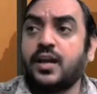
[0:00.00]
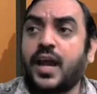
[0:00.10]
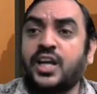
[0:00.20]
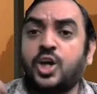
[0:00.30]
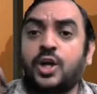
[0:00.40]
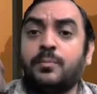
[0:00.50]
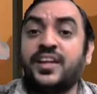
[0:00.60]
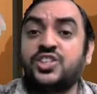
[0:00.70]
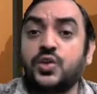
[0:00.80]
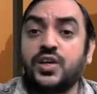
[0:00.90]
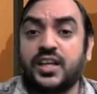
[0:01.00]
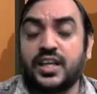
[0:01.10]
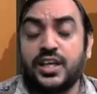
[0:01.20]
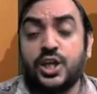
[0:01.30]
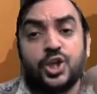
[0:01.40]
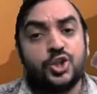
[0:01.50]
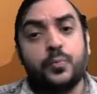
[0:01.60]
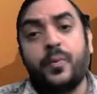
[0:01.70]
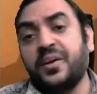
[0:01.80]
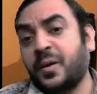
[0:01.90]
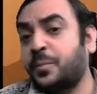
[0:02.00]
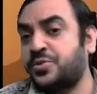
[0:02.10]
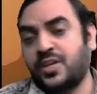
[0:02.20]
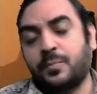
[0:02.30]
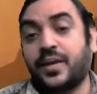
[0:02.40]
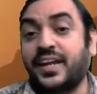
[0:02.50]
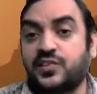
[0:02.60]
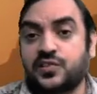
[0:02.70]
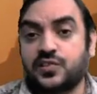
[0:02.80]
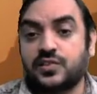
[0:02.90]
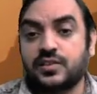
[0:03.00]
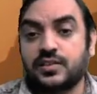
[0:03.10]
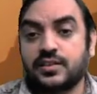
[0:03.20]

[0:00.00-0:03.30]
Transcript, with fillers: and on maturity, you pay redemption price.